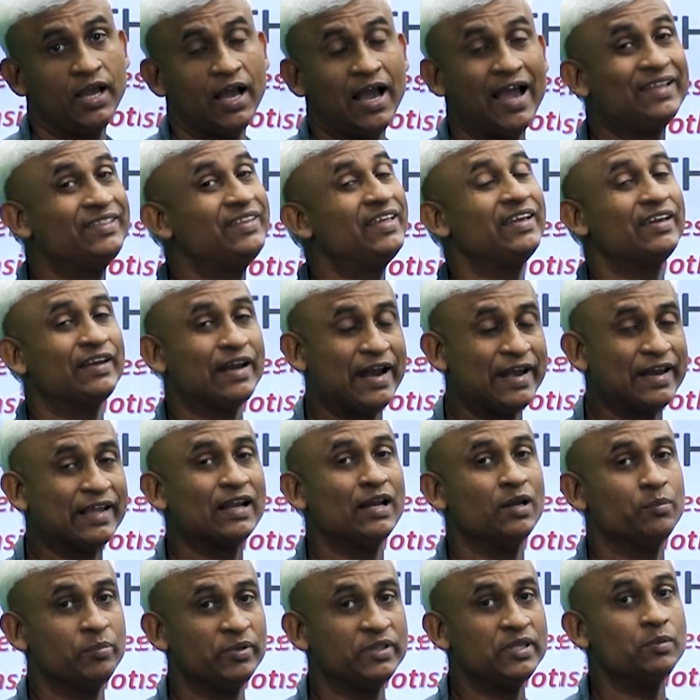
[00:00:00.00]
I think
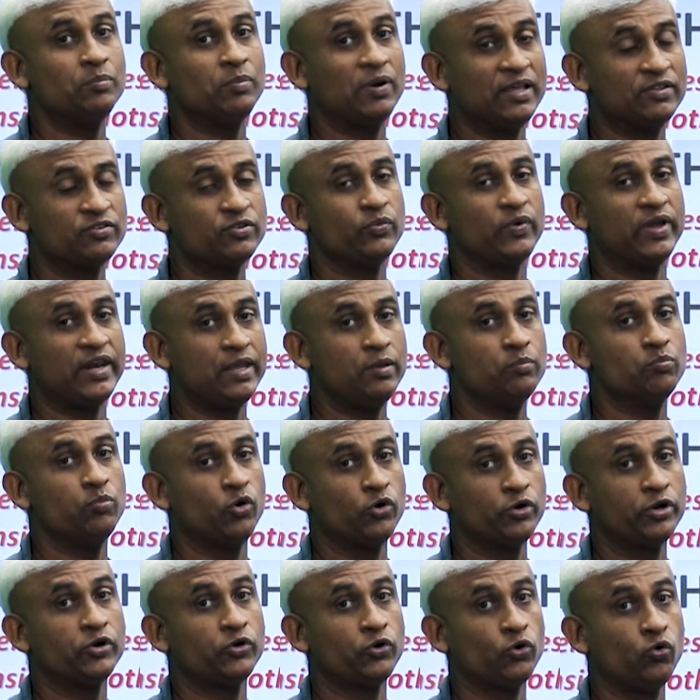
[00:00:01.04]
radical empathy plays a very
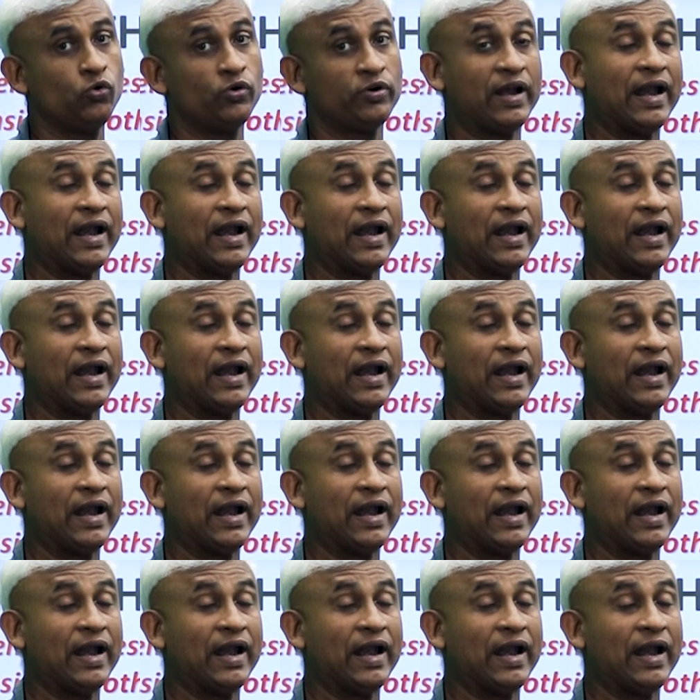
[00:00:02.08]
important role.